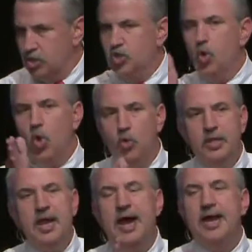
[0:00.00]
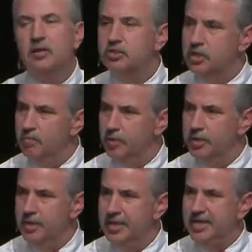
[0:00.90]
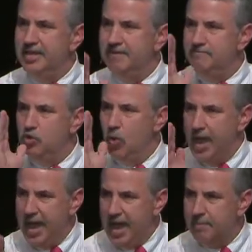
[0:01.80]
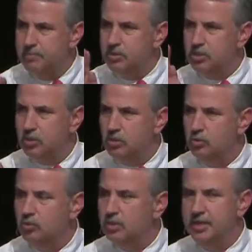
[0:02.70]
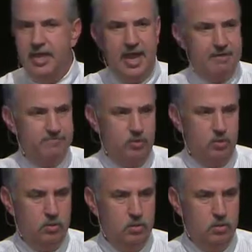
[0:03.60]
you only hire someone if you absolutely have to.